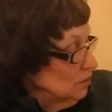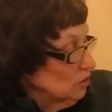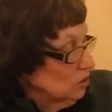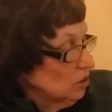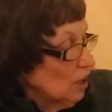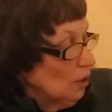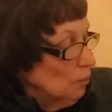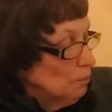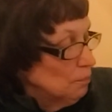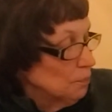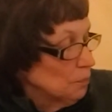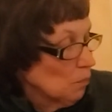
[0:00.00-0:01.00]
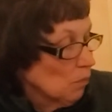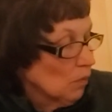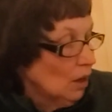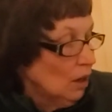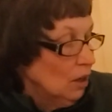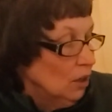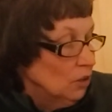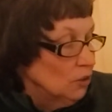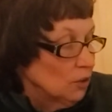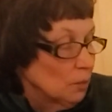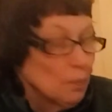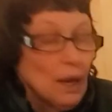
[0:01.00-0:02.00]
So
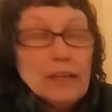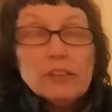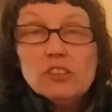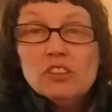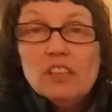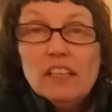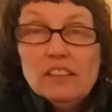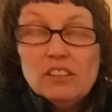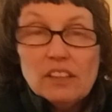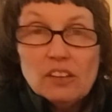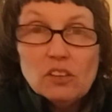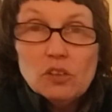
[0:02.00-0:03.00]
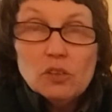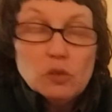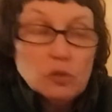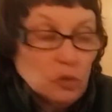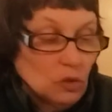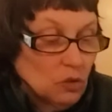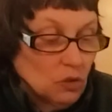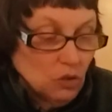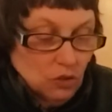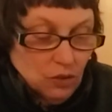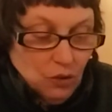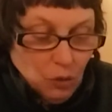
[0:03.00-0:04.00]
you can buy your seeds at
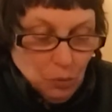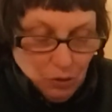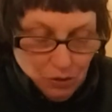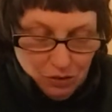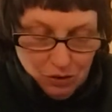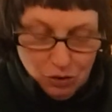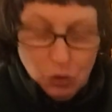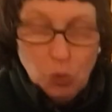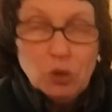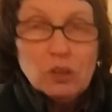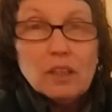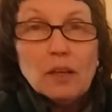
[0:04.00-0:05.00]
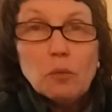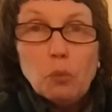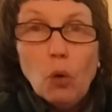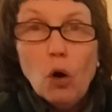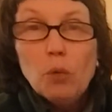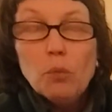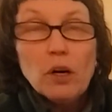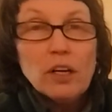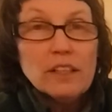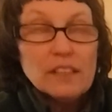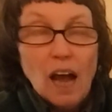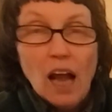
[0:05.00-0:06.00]
your normal stores like
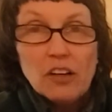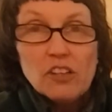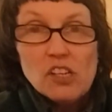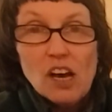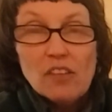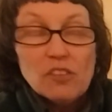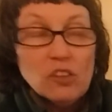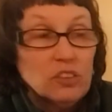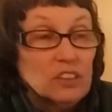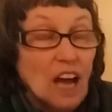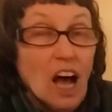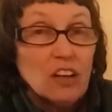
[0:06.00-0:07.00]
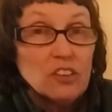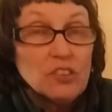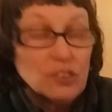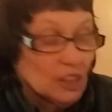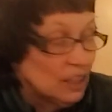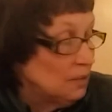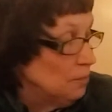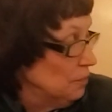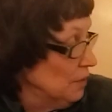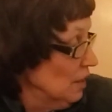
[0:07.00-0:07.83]
Walmart, Dollar General, Dollar Tree.